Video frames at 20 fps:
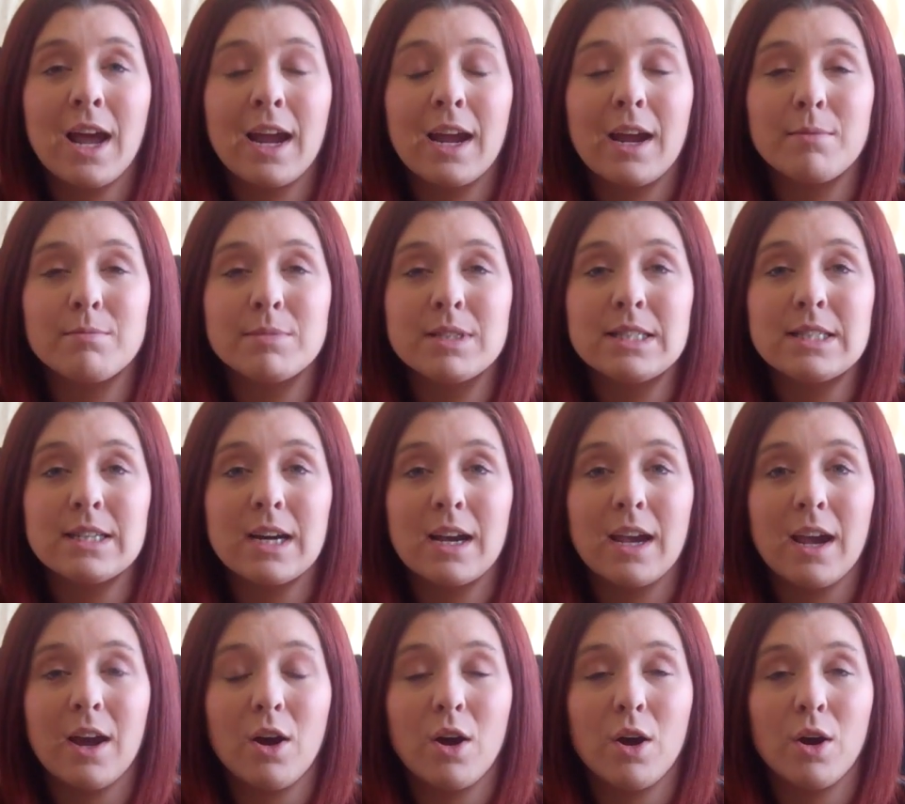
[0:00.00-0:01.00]
like I'm
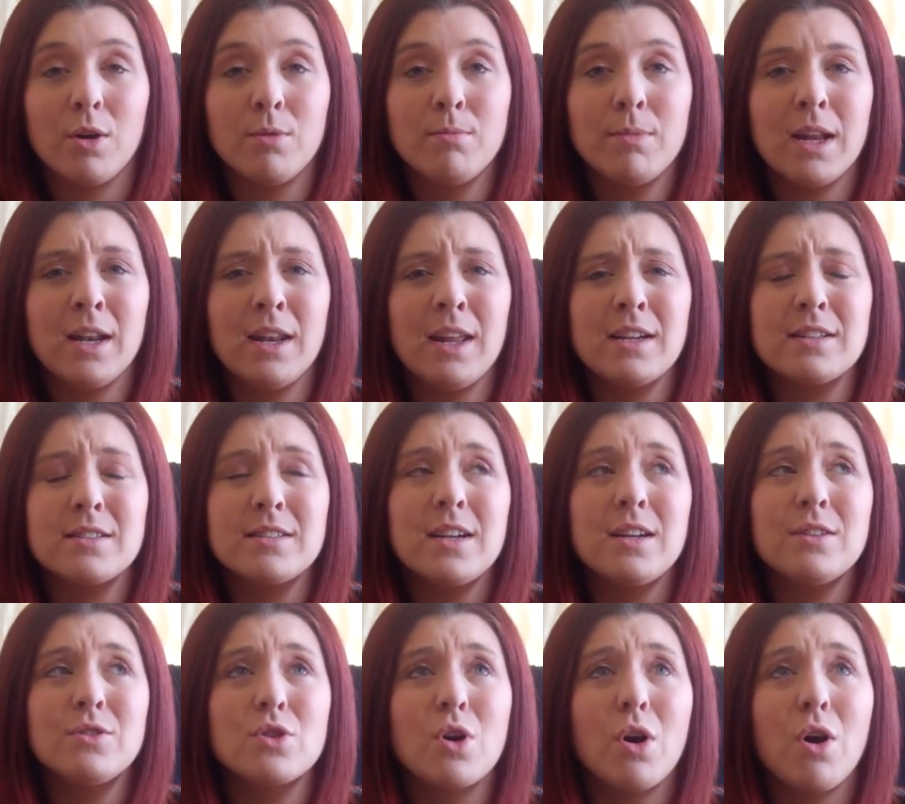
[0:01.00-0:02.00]
stuck at home, and that
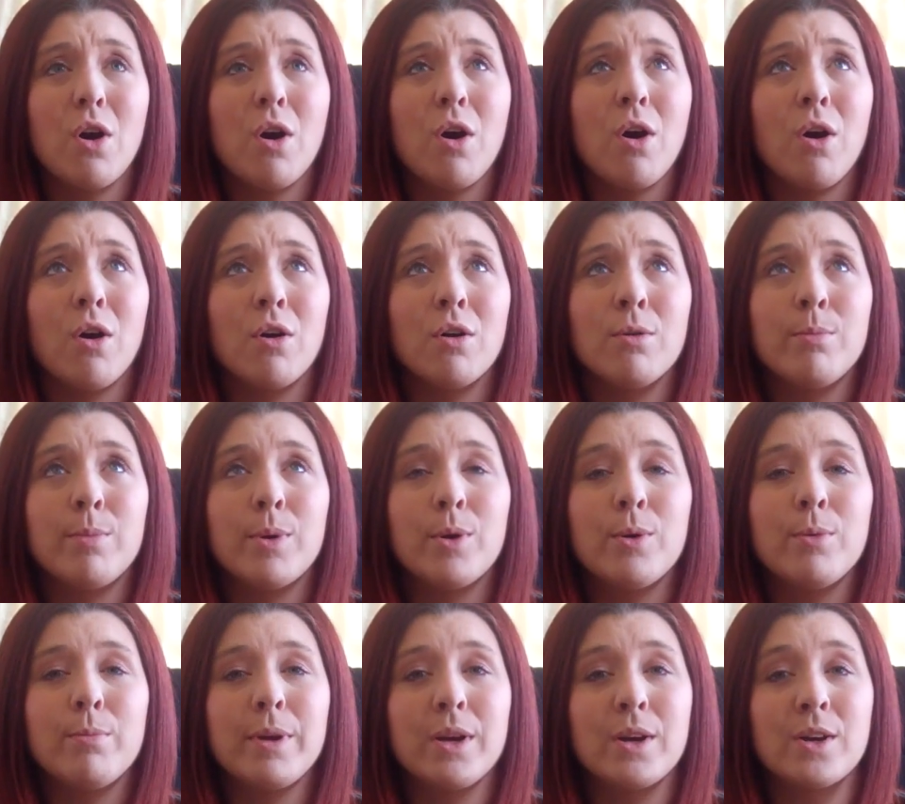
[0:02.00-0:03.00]
sounds
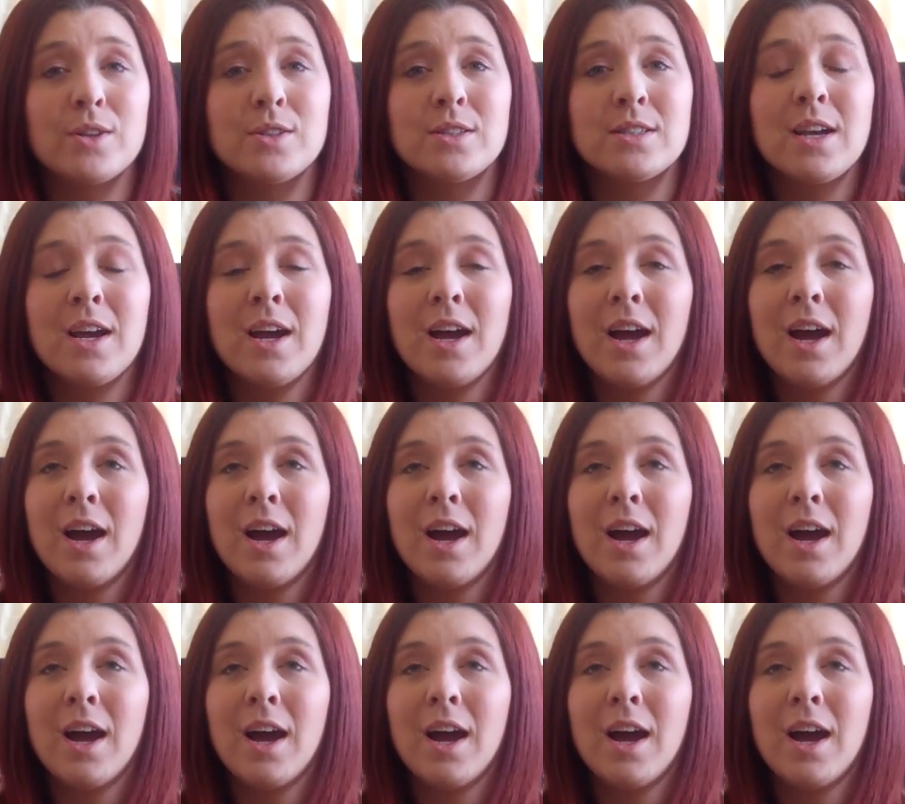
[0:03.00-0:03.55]
horrible because